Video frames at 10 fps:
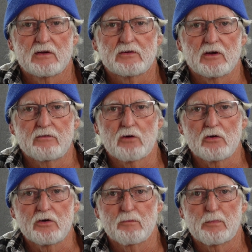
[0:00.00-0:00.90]
So you've
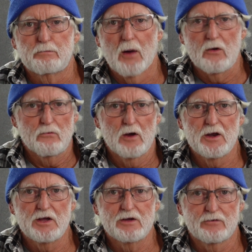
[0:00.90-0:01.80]
got your boat
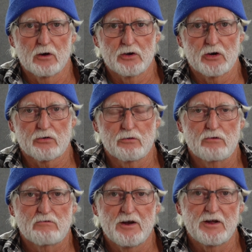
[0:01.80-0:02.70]
ready, you've got your
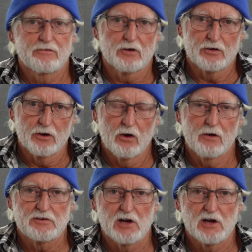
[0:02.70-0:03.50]
crew ready, you've got your life